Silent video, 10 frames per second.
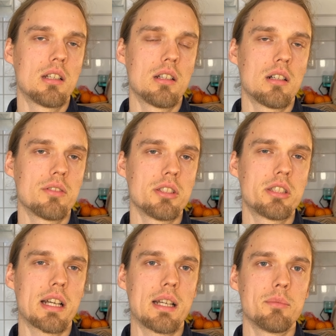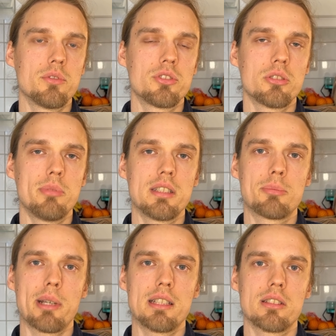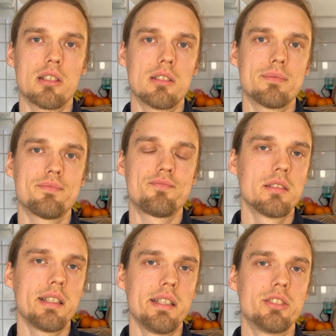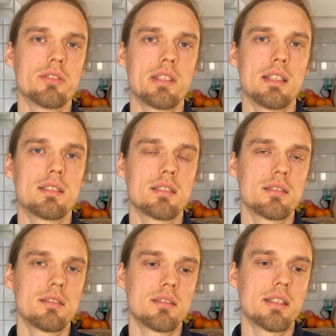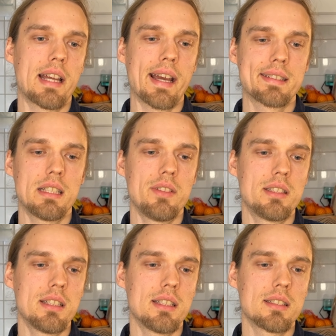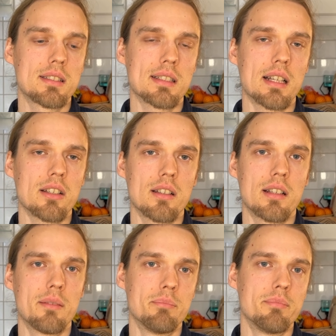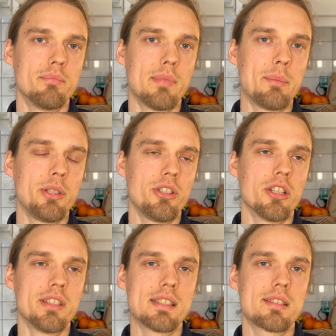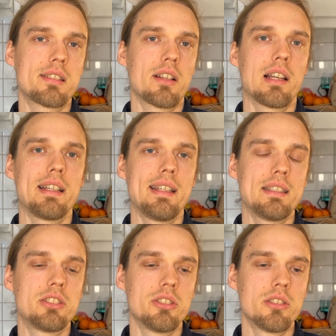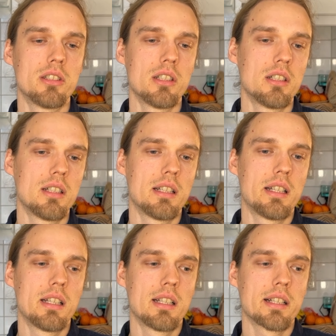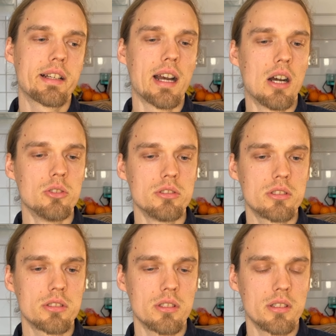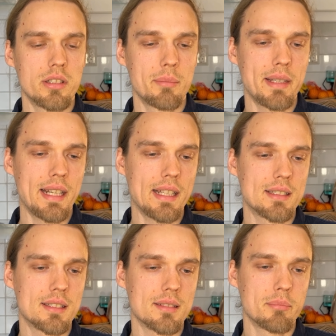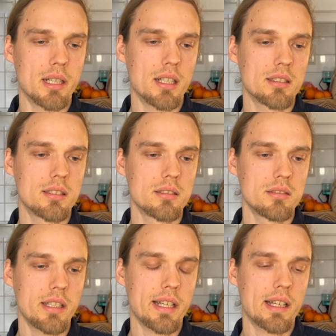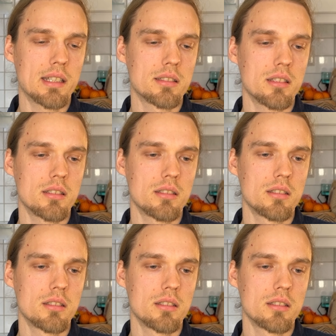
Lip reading: of the time should be spent on each of these activities. Like, maybe you don't necessarily need to count the minutes, but yeah, as a